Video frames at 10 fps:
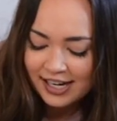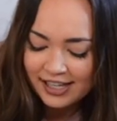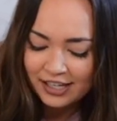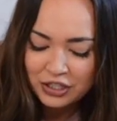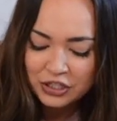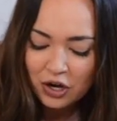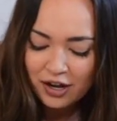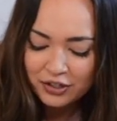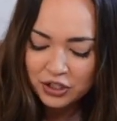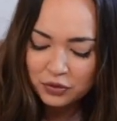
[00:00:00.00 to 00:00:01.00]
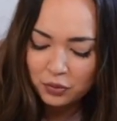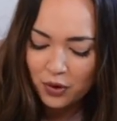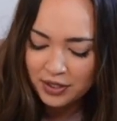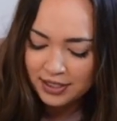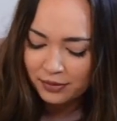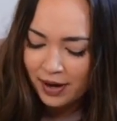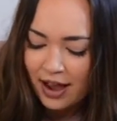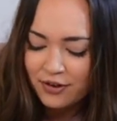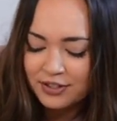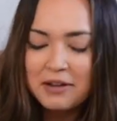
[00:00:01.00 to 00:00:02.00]
And then the dog just rolls it
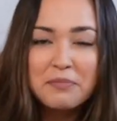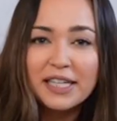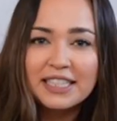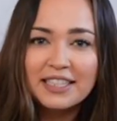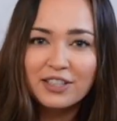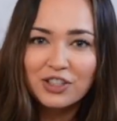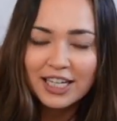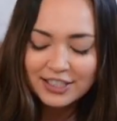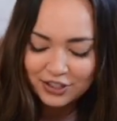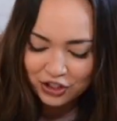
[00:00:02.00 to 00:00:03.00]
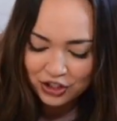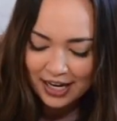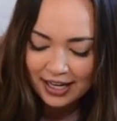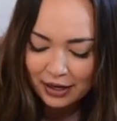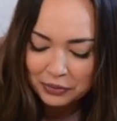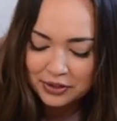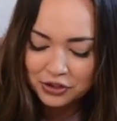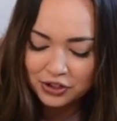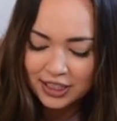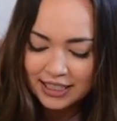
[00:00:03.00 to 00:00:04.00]
around and basically tries to shake out the
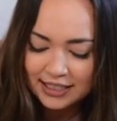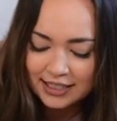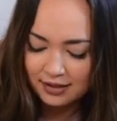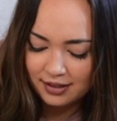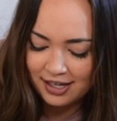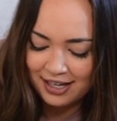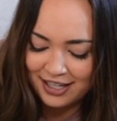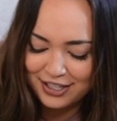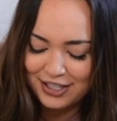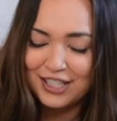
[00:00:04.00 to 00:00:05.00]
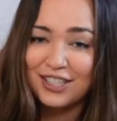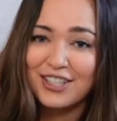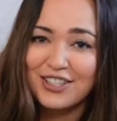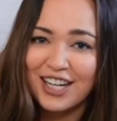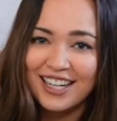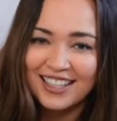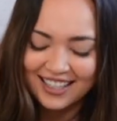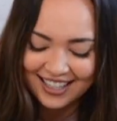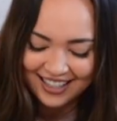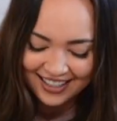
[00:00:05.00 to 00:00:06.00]
treats. She's just trying to
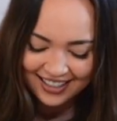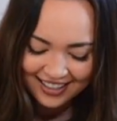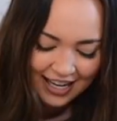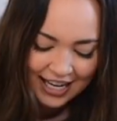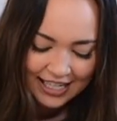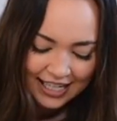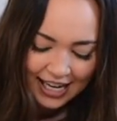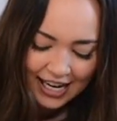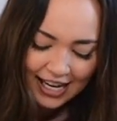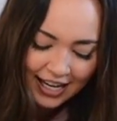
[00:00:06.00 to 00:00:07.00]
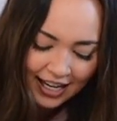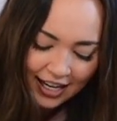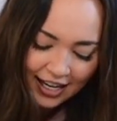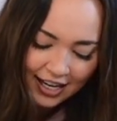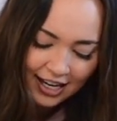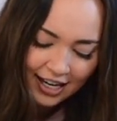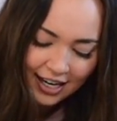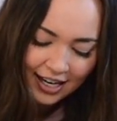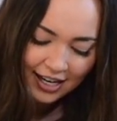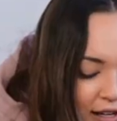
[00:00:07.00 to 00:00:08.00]
lick it. How do you get
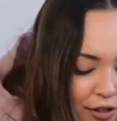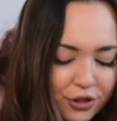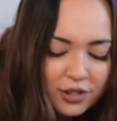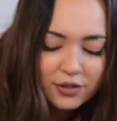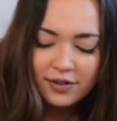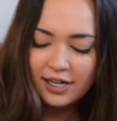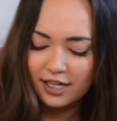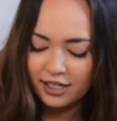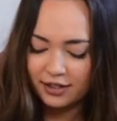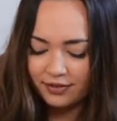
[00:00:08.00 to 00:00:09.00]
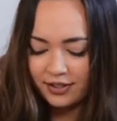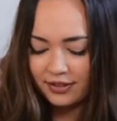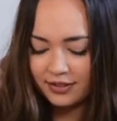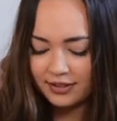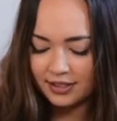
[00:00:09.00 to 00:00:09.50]
it? She's very confused.